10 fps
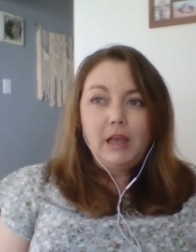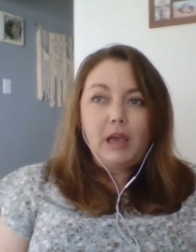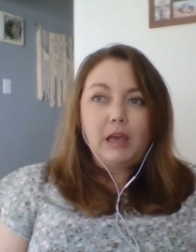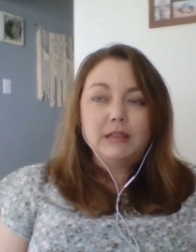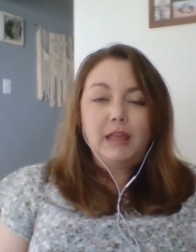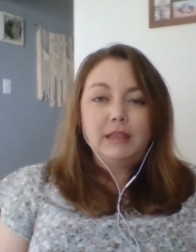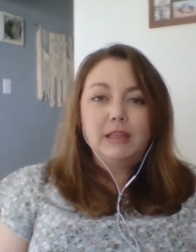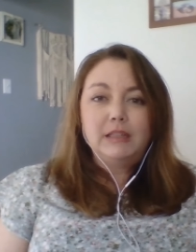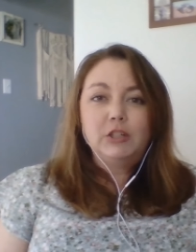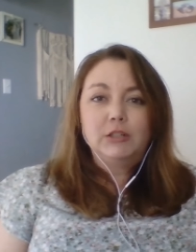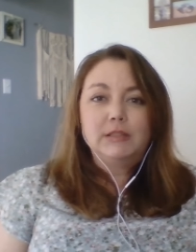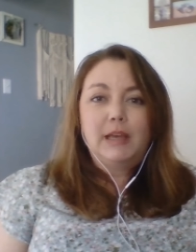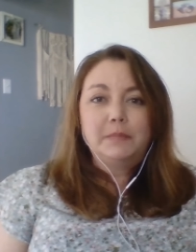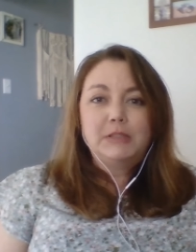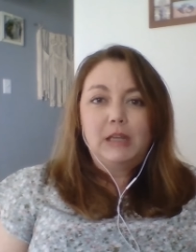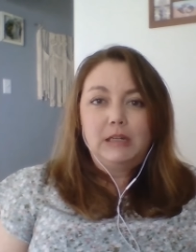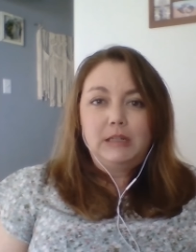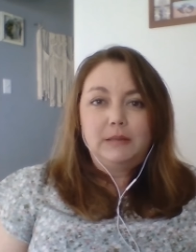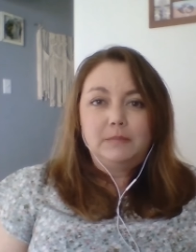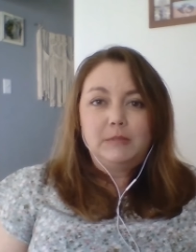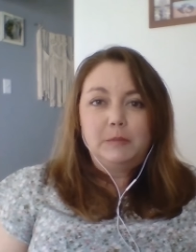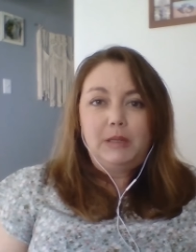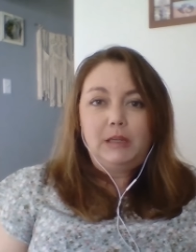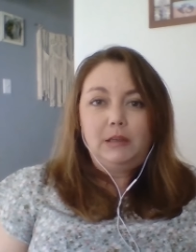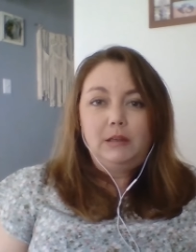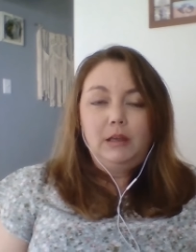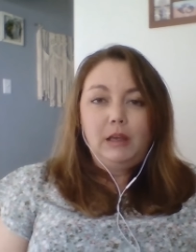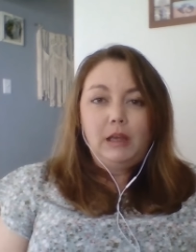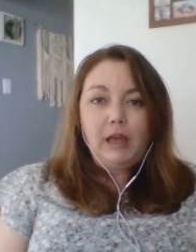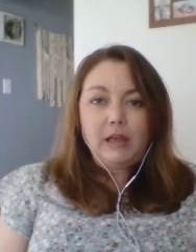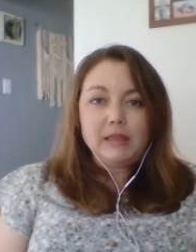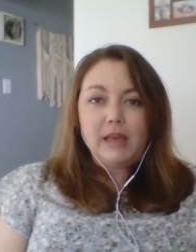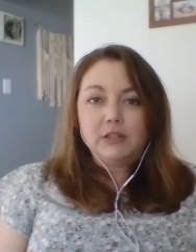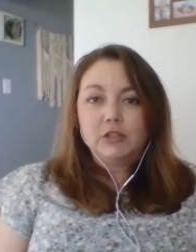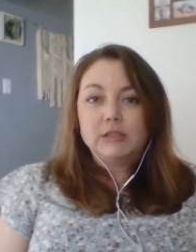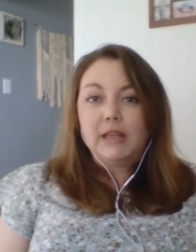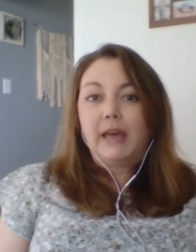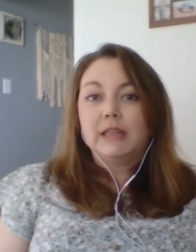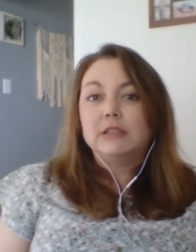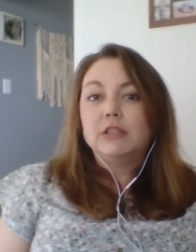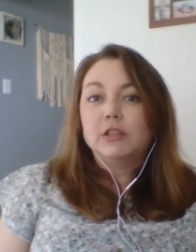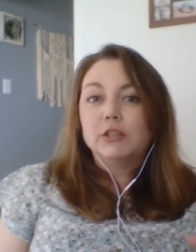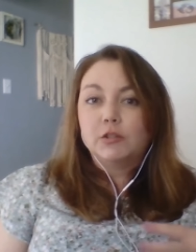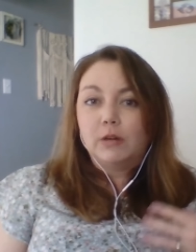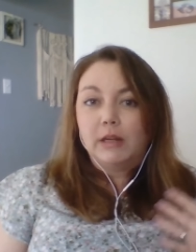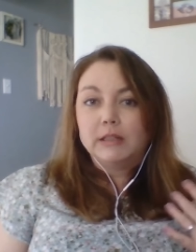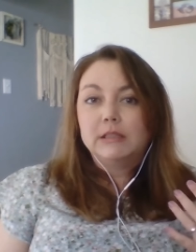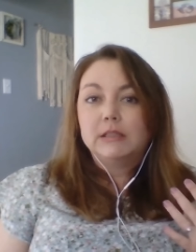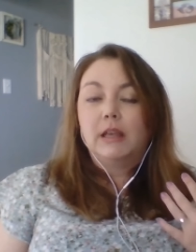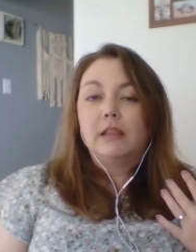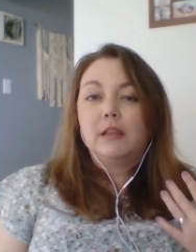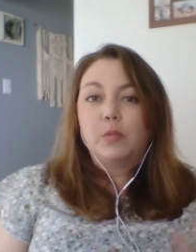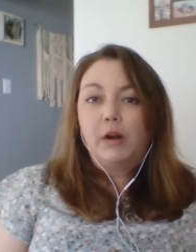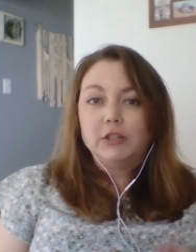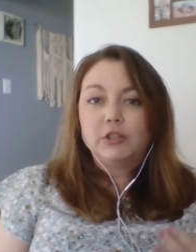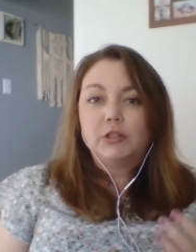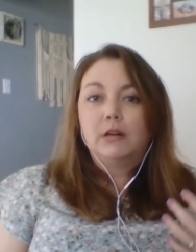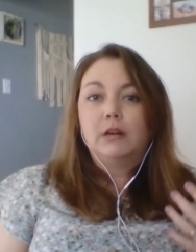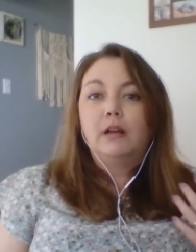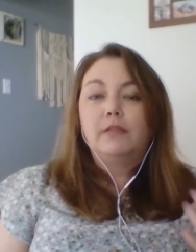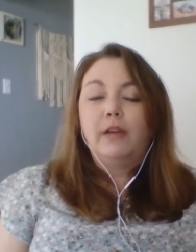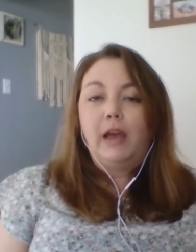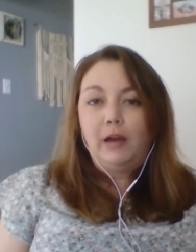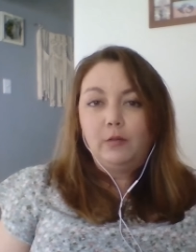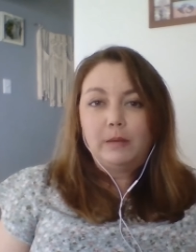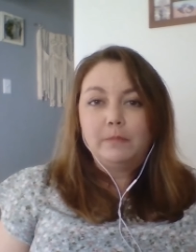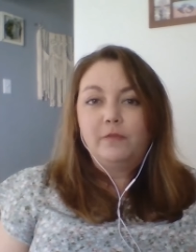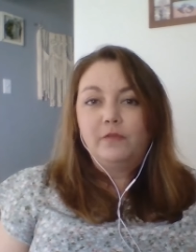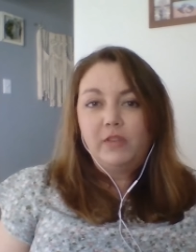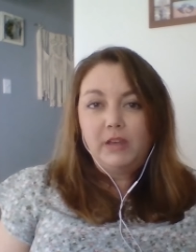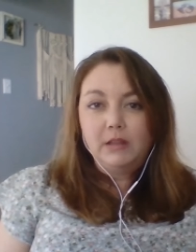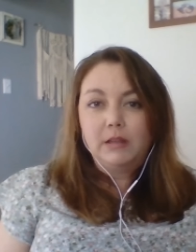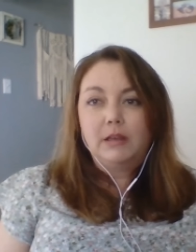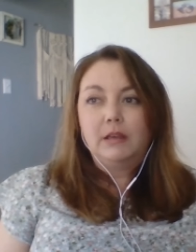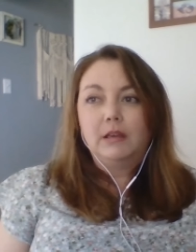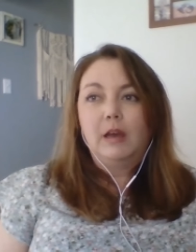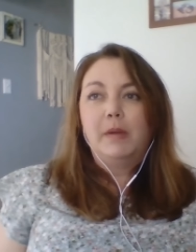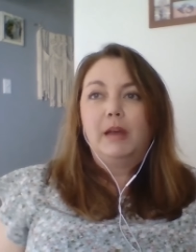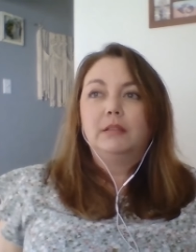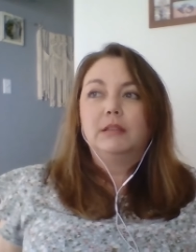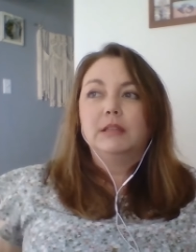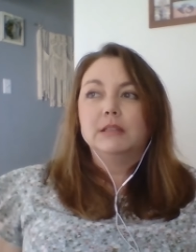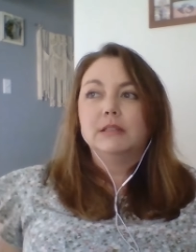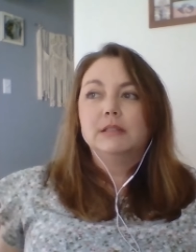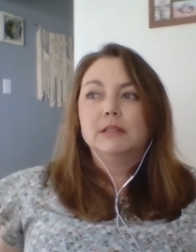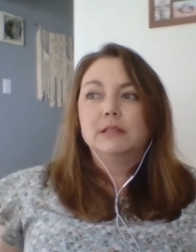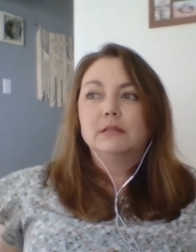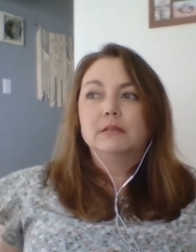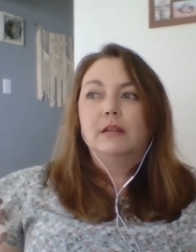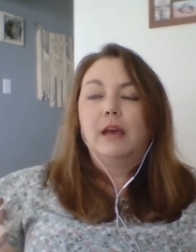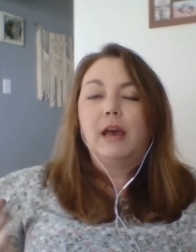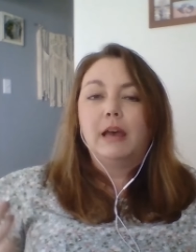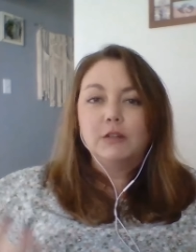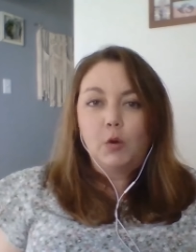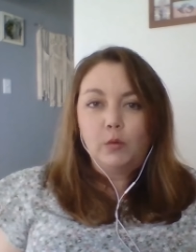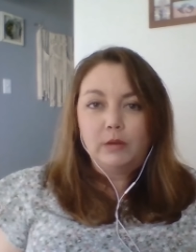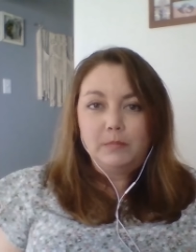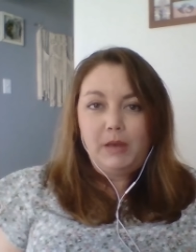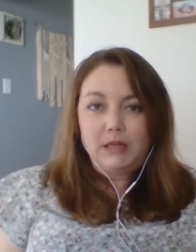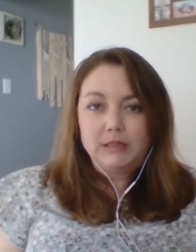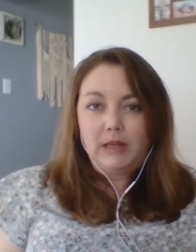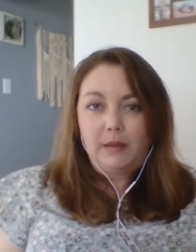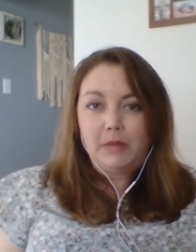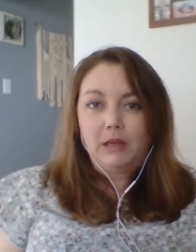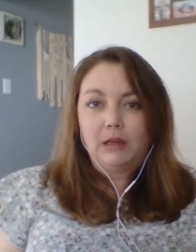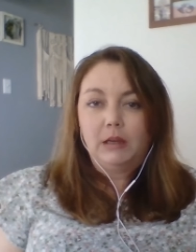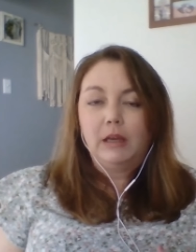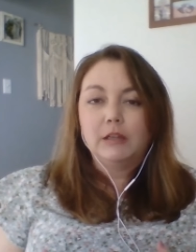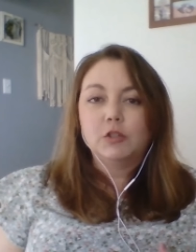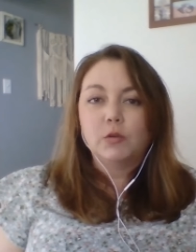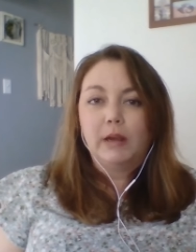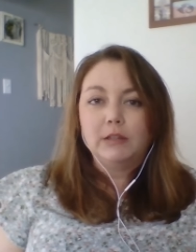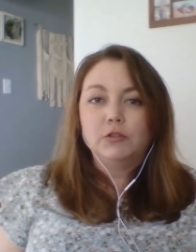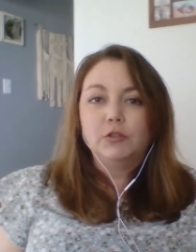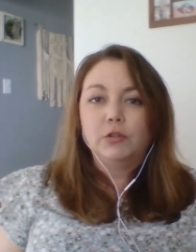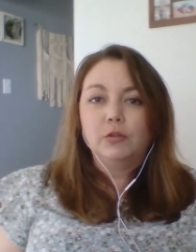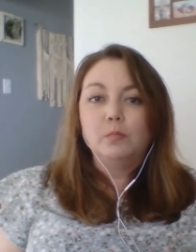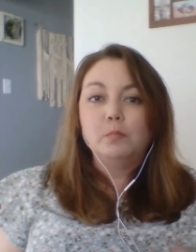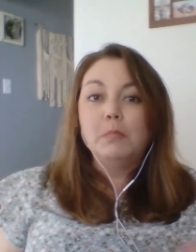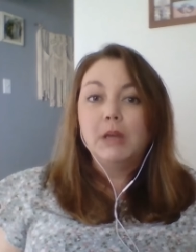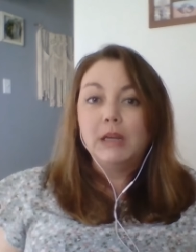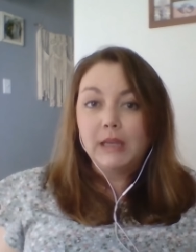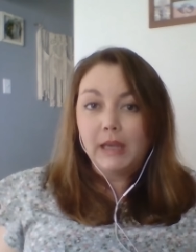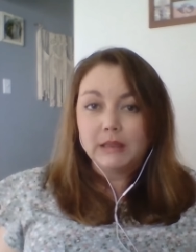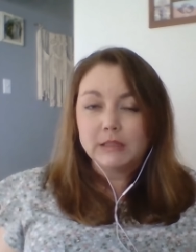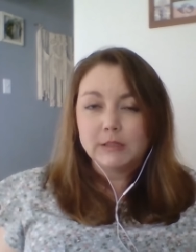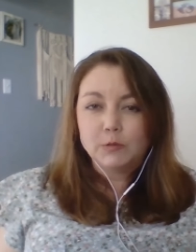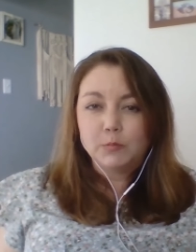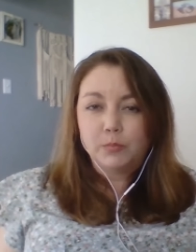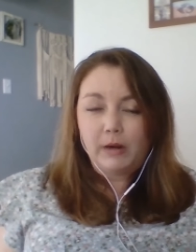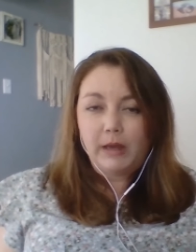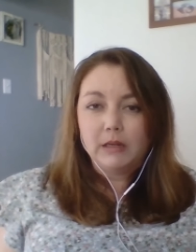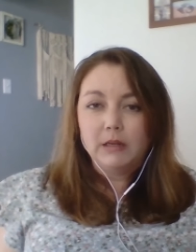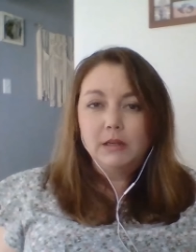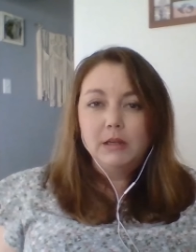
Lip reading: And then they just kept sending them to me. And that just added to the stress and the pressure of how I'm feeling about this ongoing pandemic and trying to mitigate the spread